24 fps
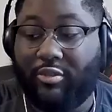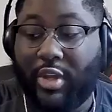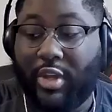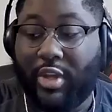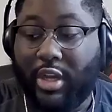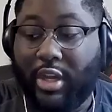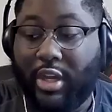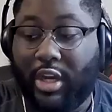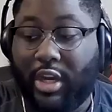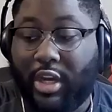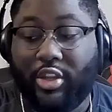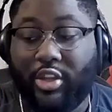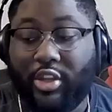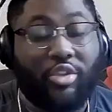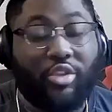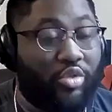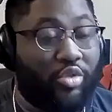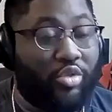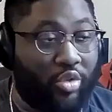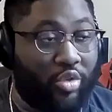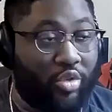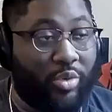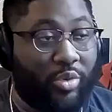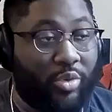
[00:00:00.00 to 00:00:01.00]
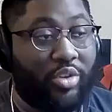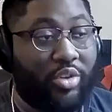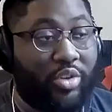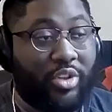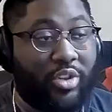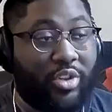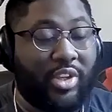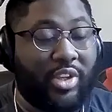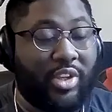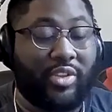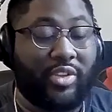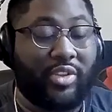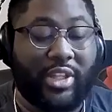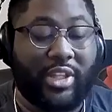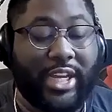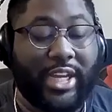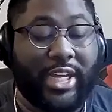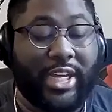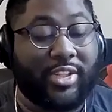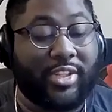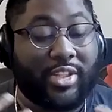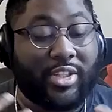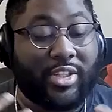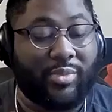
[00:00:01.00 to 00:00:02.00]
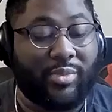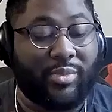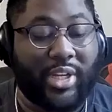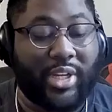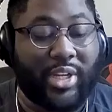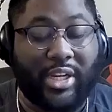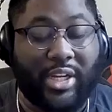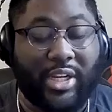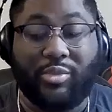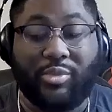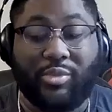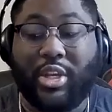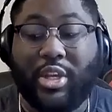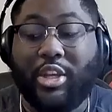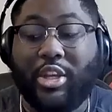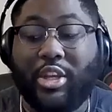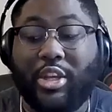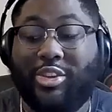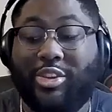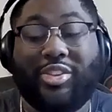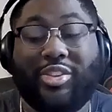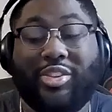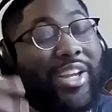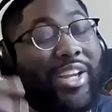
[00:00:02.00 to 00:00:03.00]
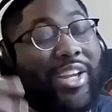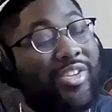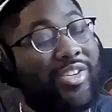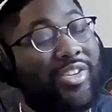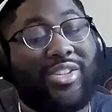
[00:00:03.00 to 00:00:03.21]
YouTubers and things like that. Sometimes you can like just say